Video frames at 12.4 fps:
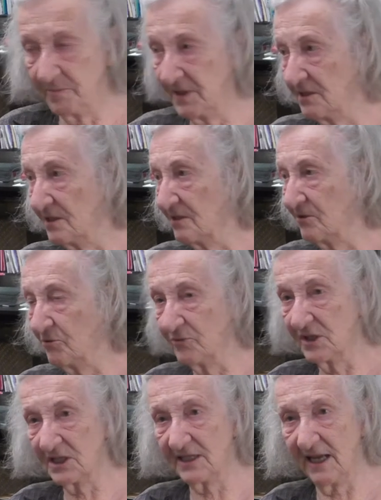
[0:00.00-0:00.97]
Peter, who
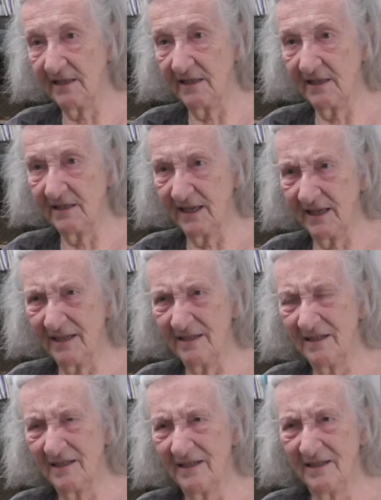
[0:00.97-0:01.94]
was standing there,
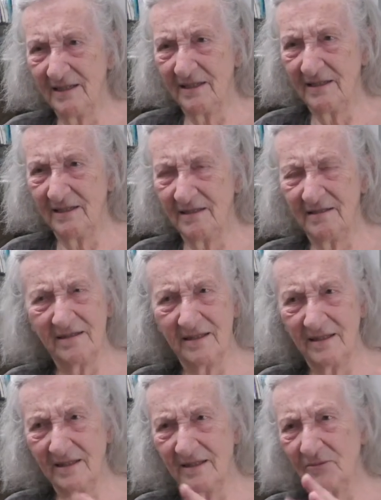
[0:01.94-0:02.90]

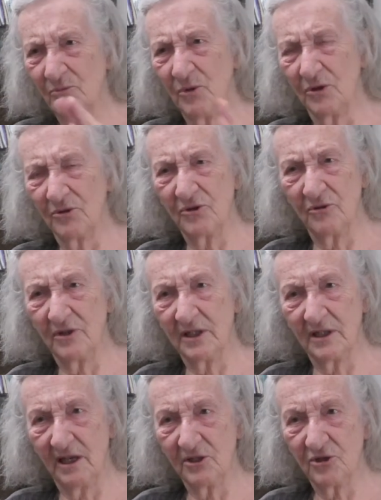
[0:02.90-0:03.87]
what do you
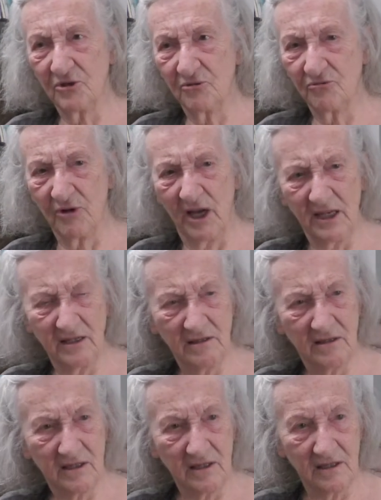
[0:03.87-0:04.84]
think I should
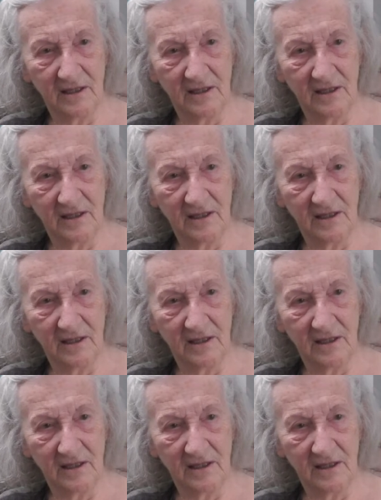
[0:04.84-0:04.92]
write?